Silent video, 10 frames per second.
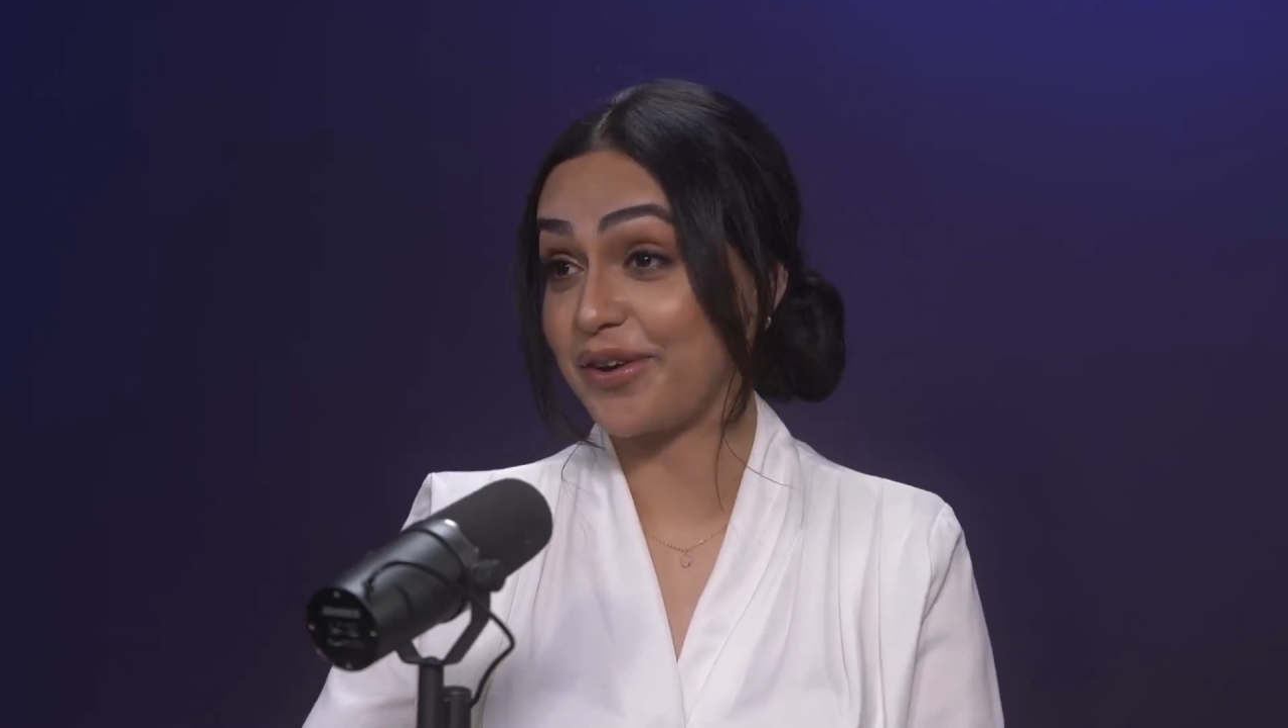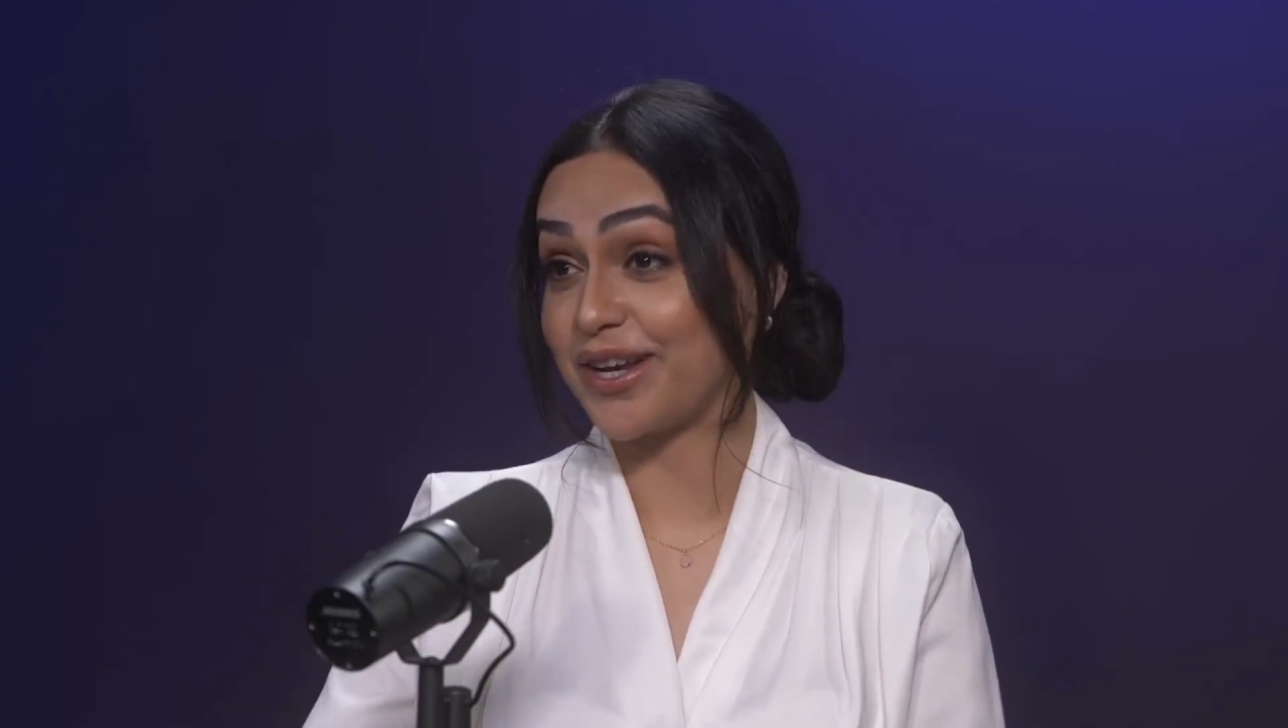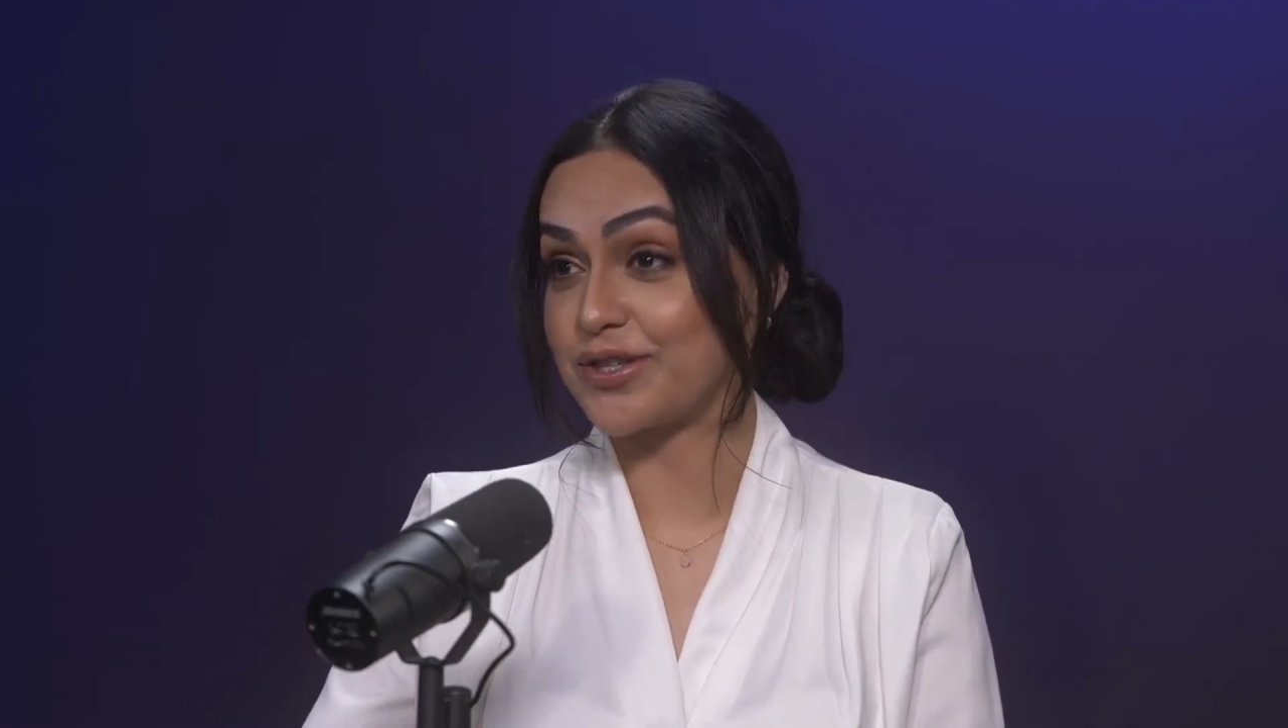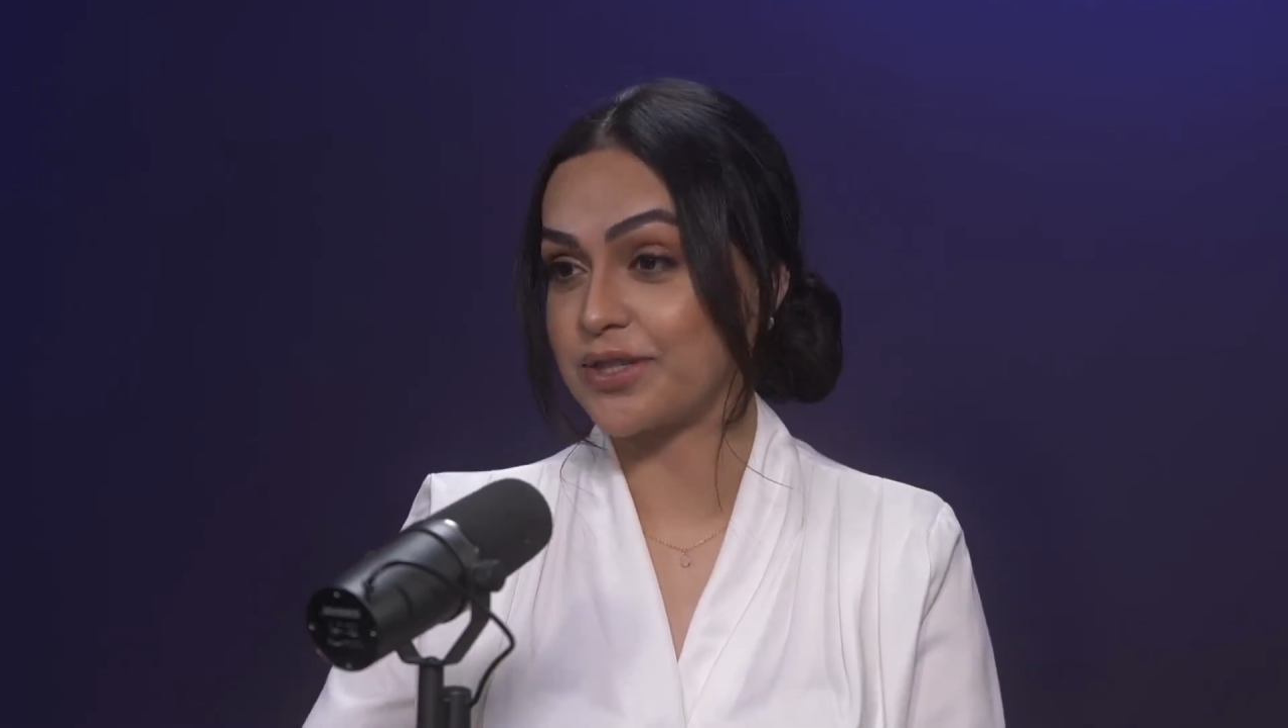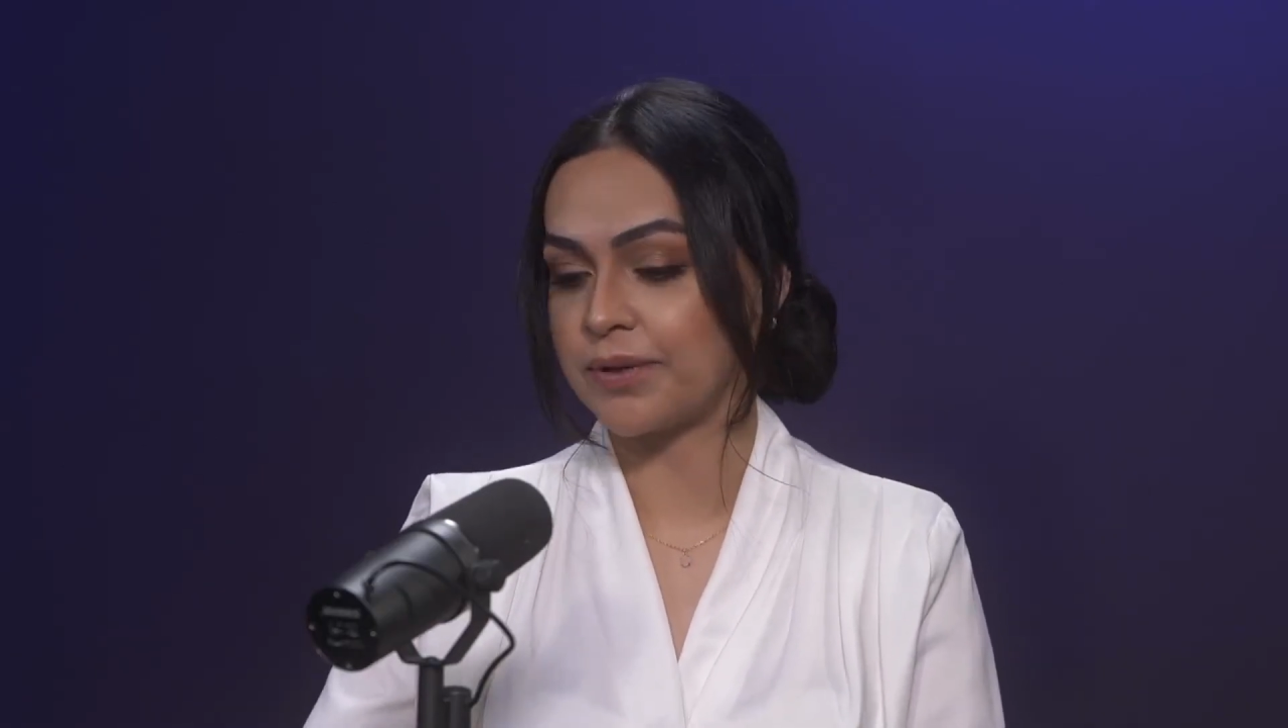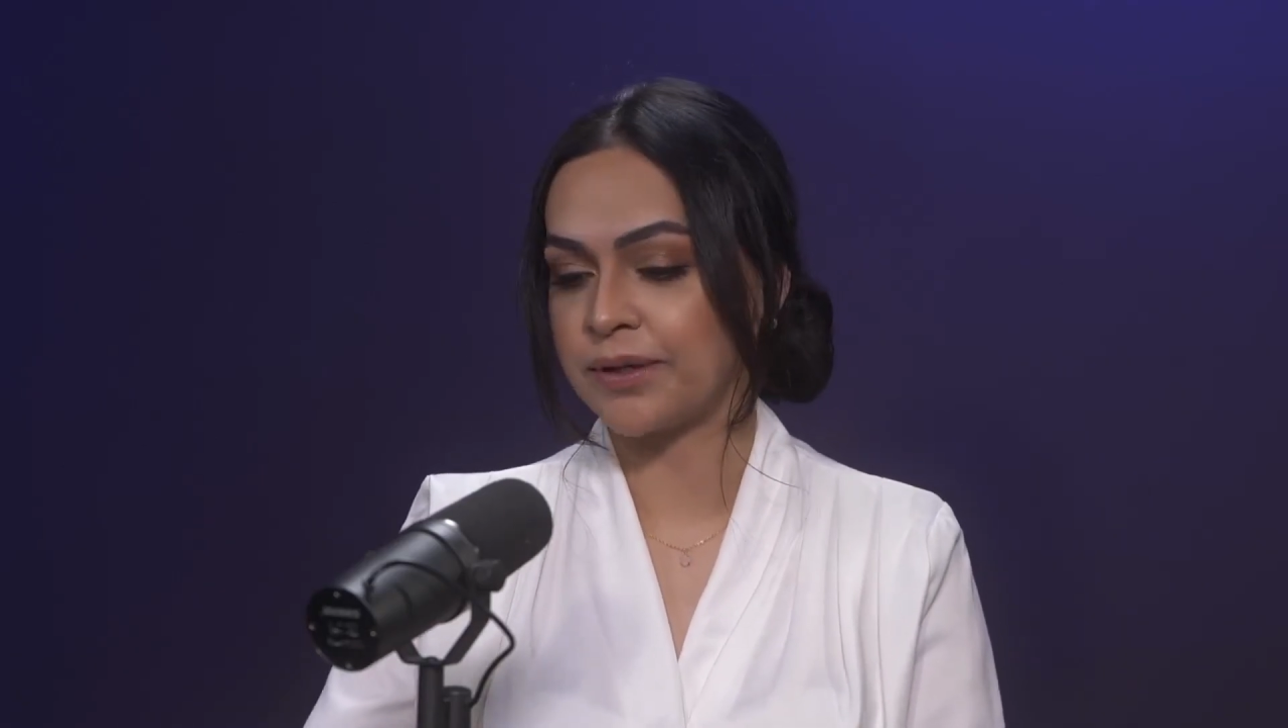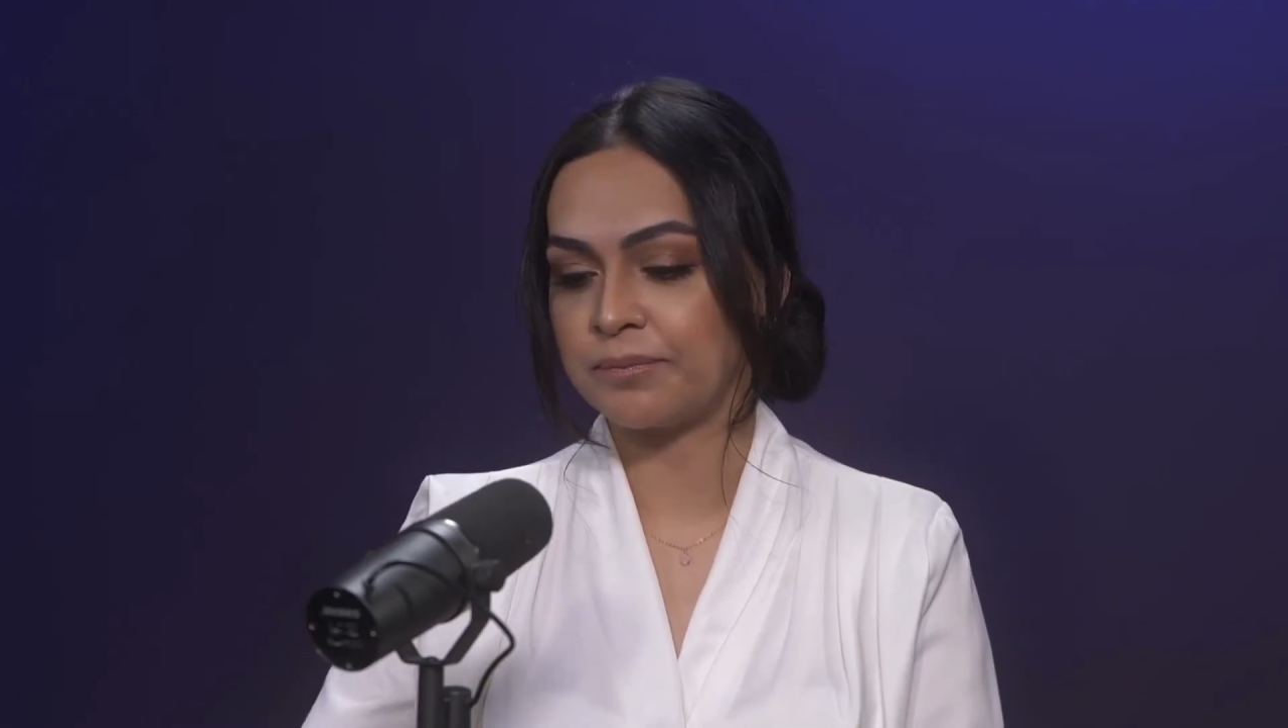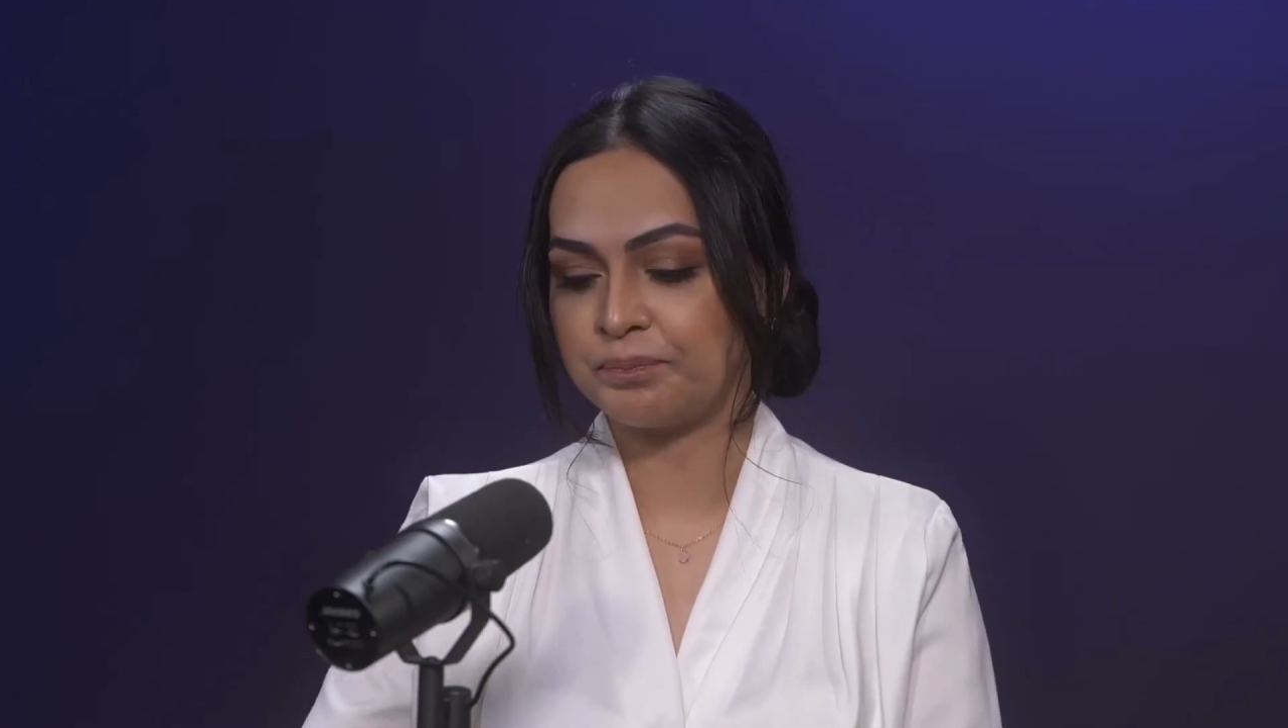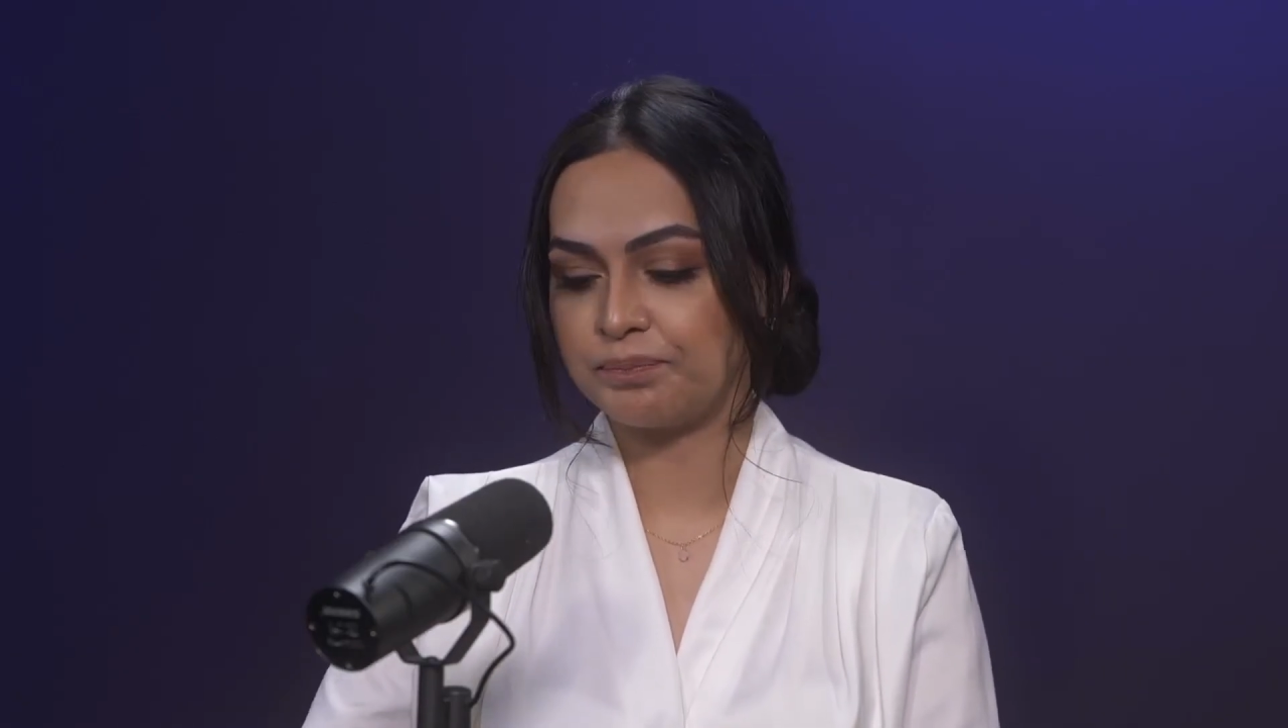HCP.